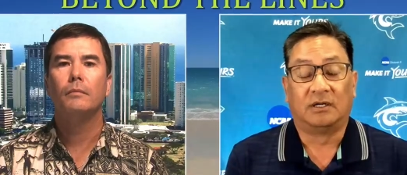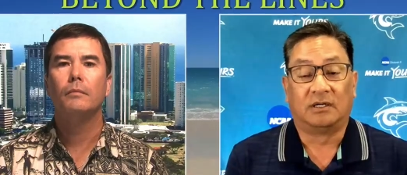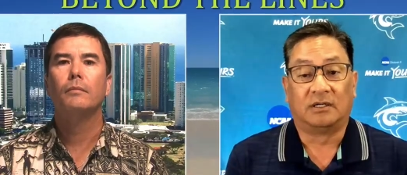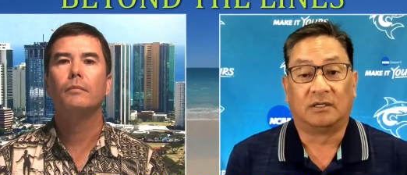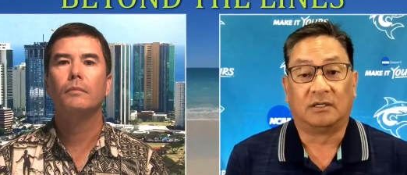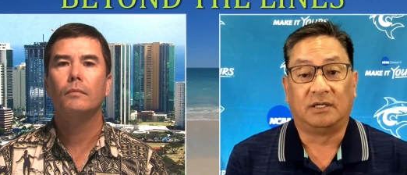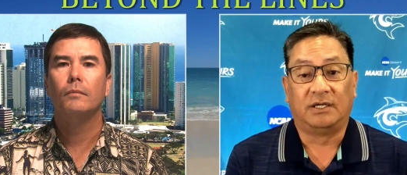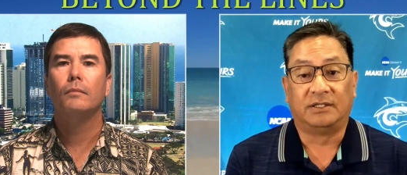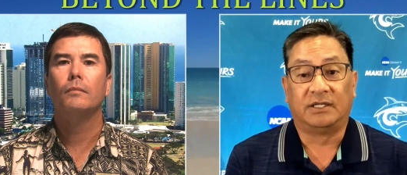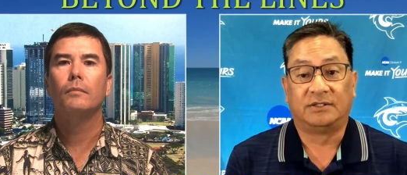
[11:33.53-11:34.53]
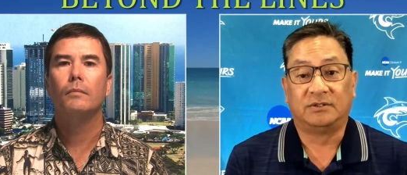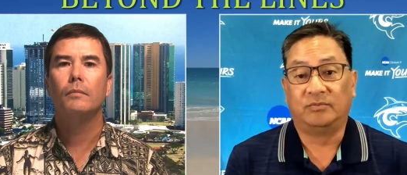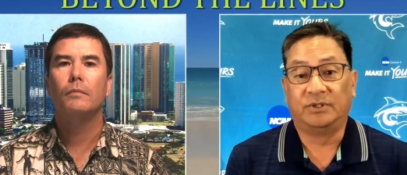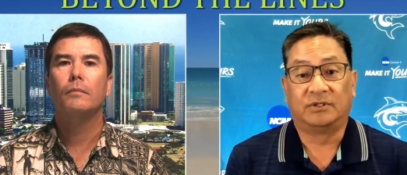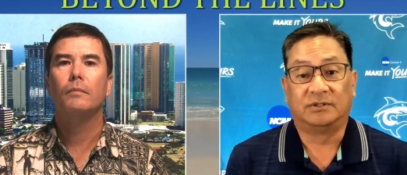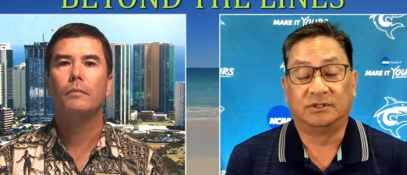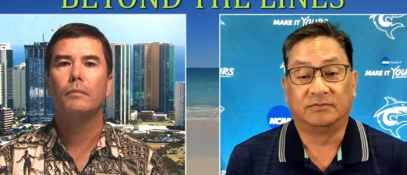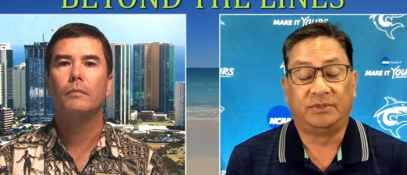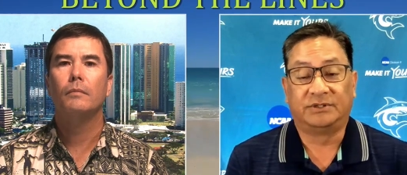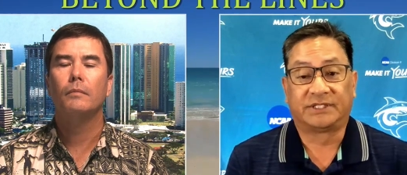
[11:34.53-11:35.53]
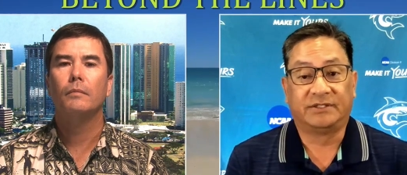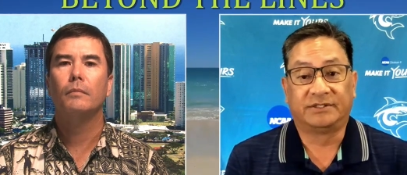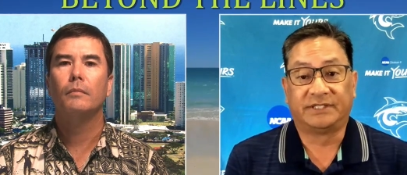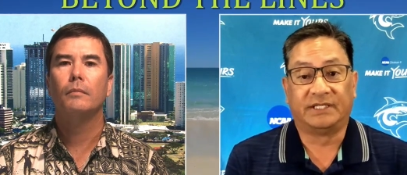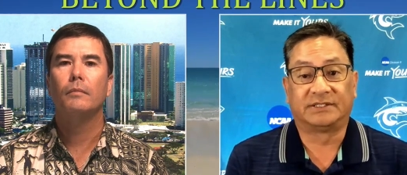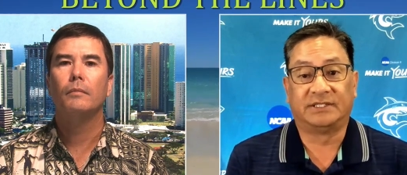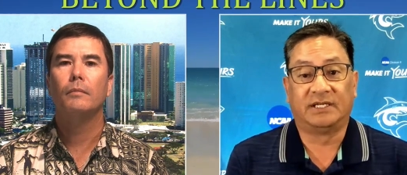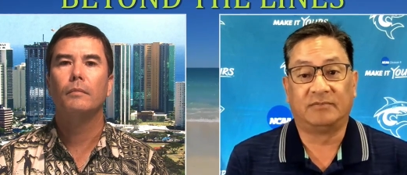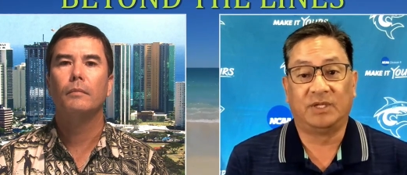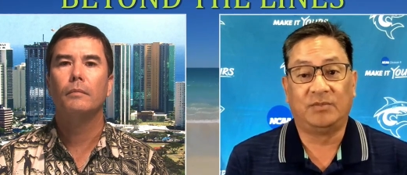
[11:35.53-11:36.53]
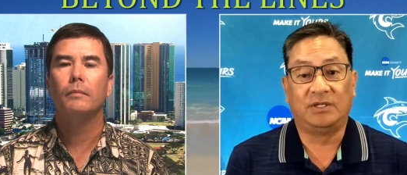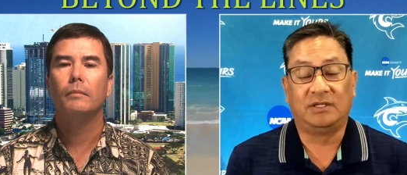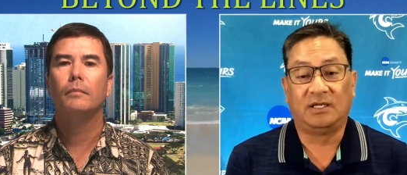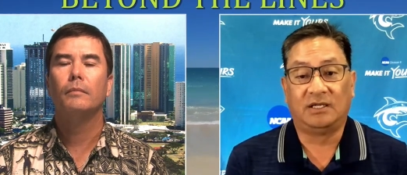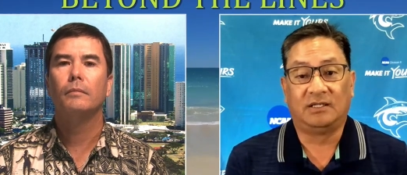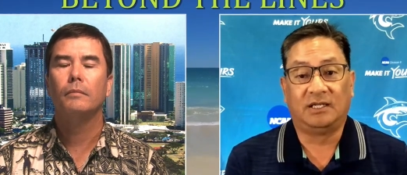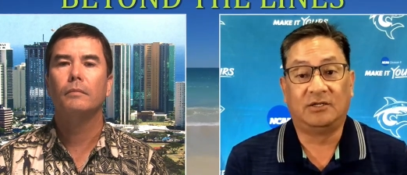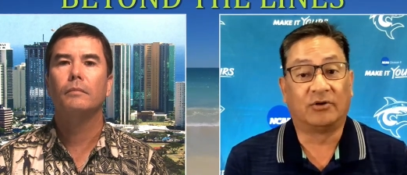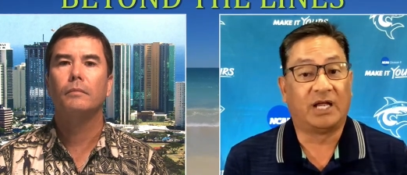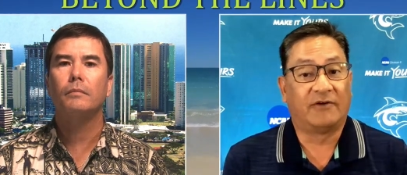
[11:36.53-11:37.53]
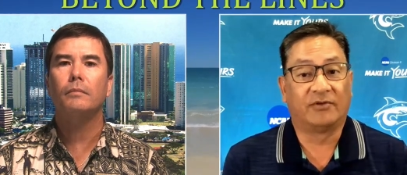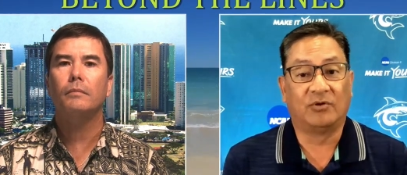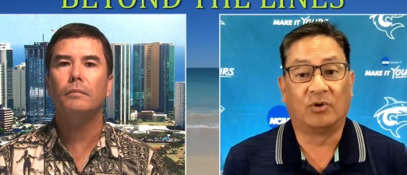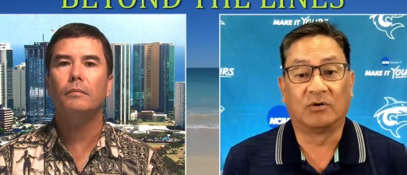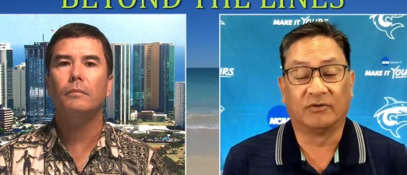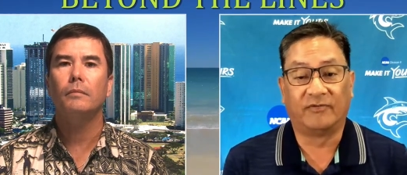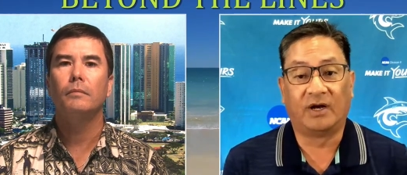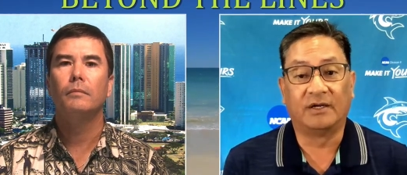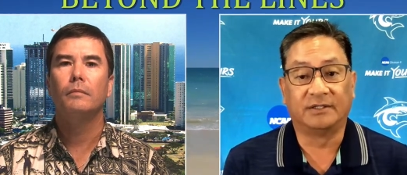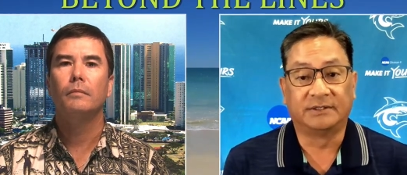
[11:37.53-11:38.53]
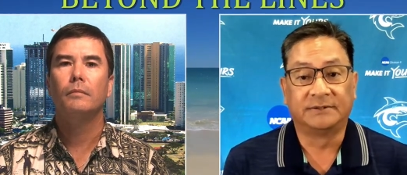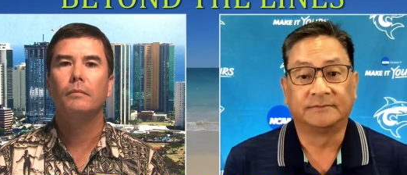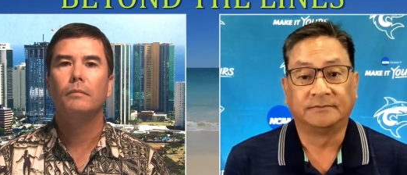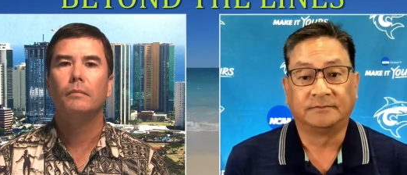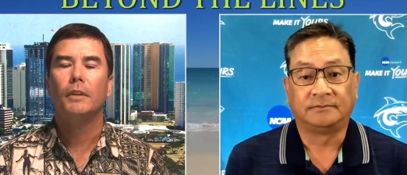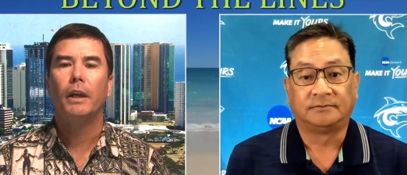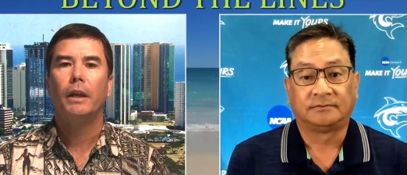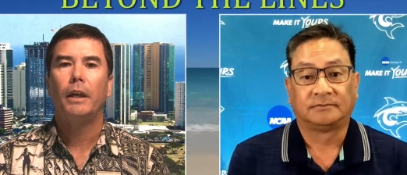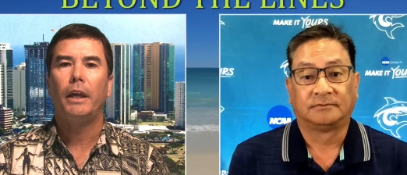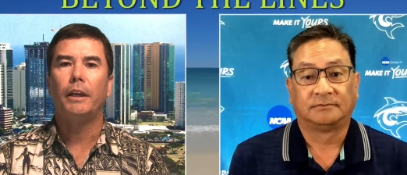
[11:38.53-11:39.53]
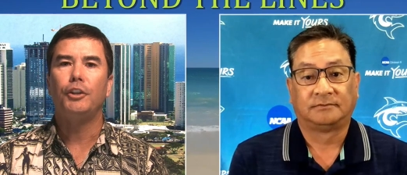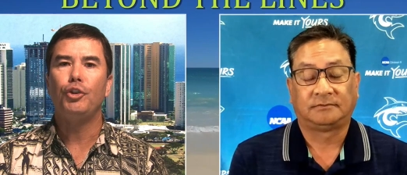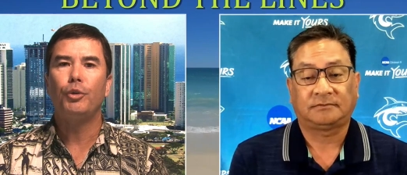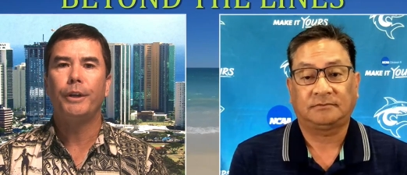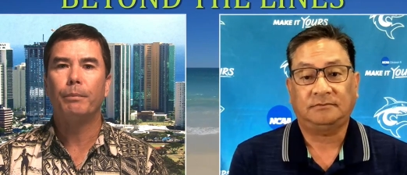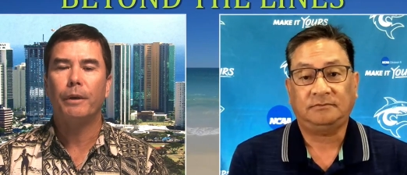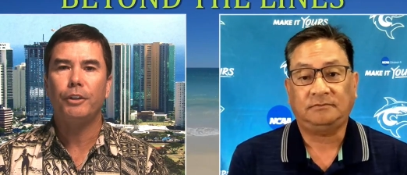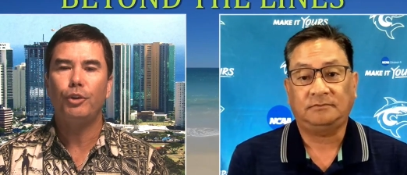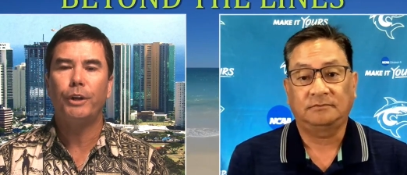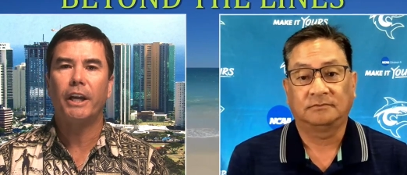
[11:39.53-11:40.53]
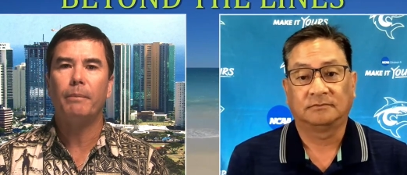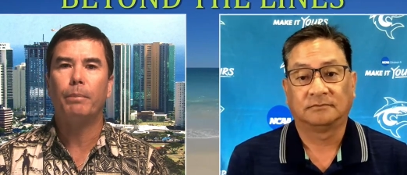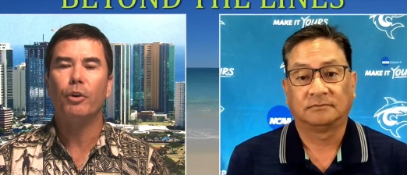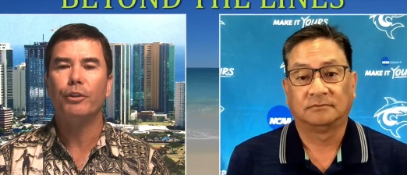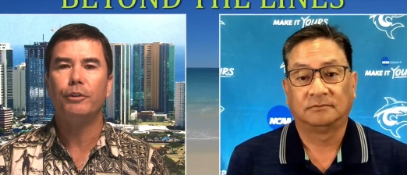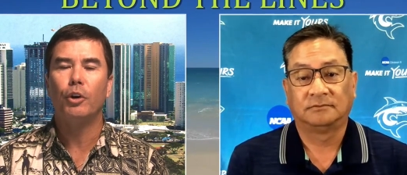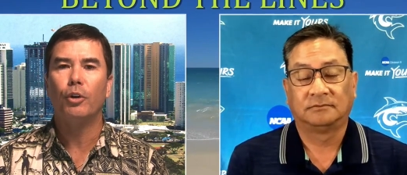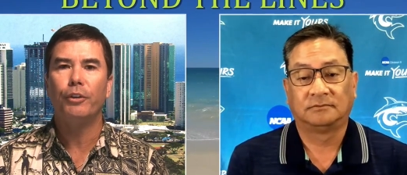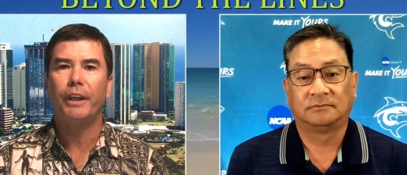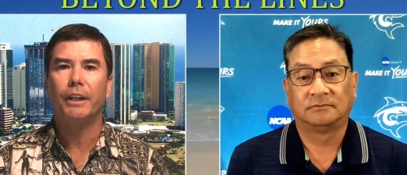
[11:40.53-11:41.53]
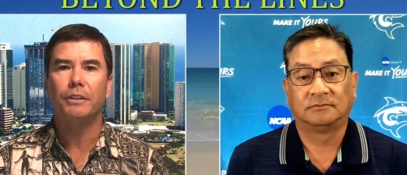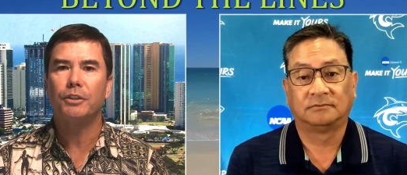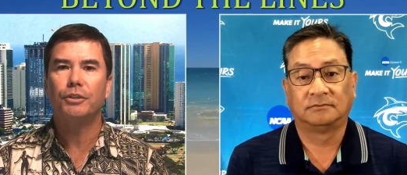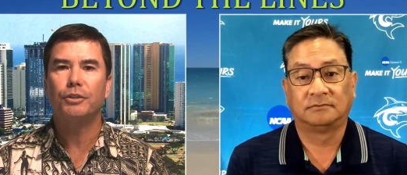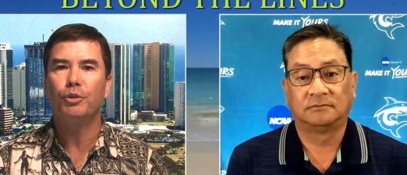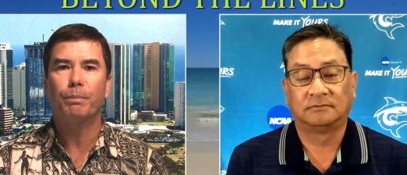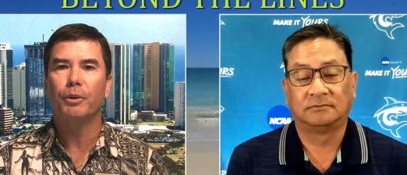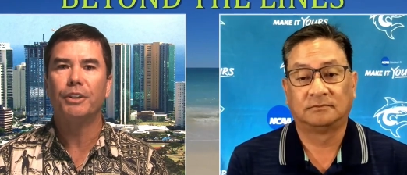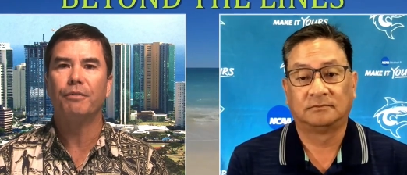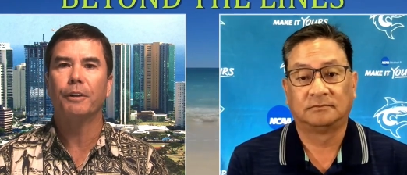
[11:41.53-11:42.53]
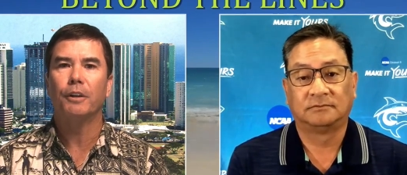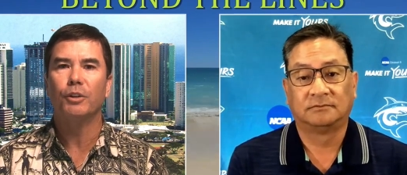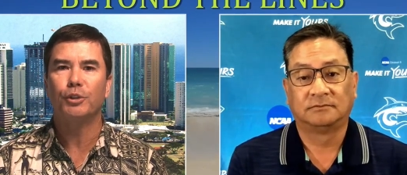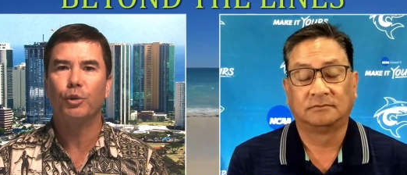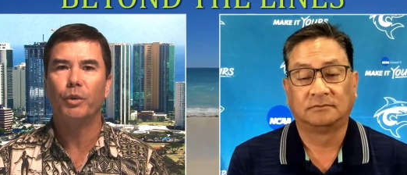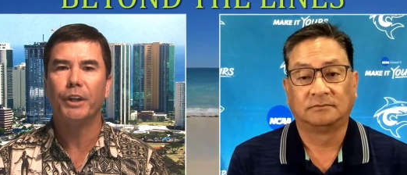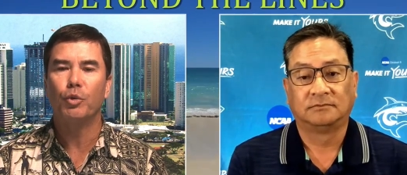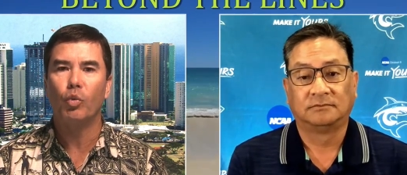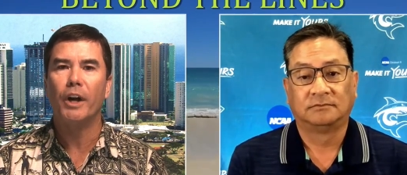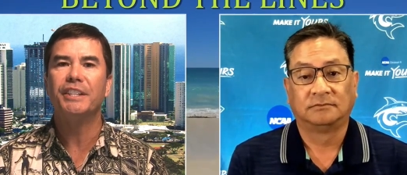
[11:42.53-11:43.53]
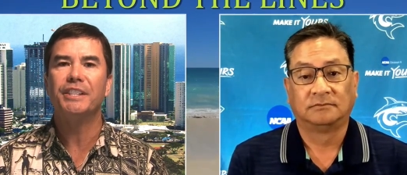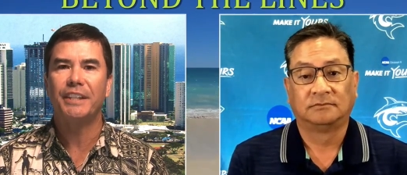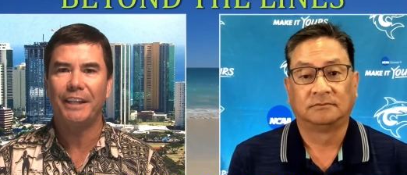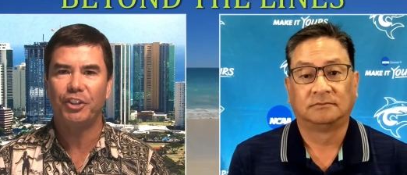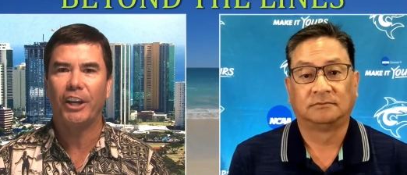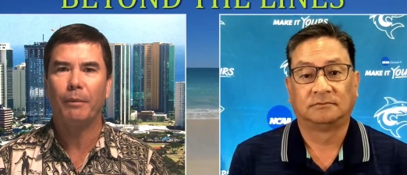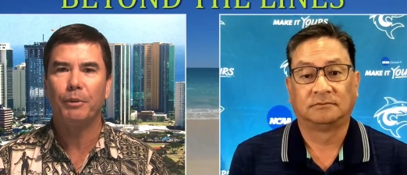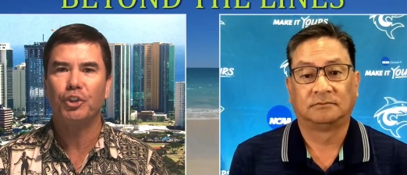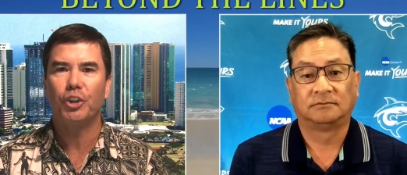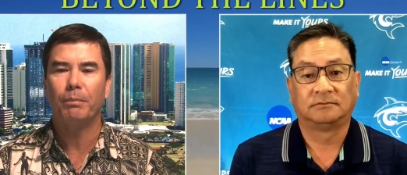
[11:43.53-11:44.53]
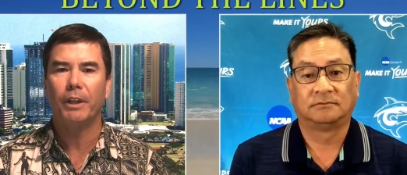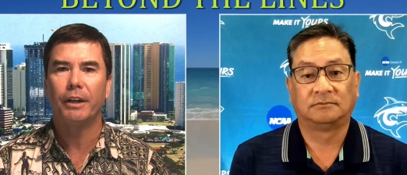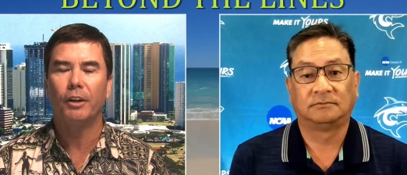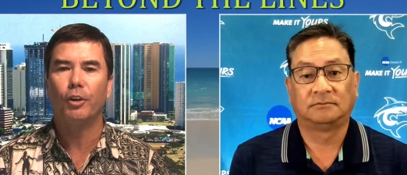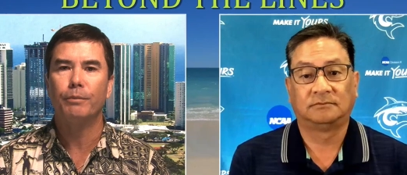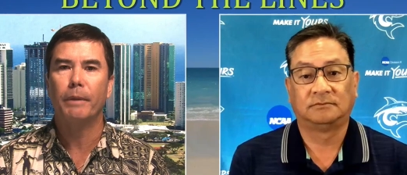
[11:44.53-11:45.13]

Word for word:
Speaker 1: uh, and then to build build skill sets that maybe they, they don't have or they want to refine.
Speaker 2: Ed, you and you and I both know that it's super difficult to win one state championship, let alone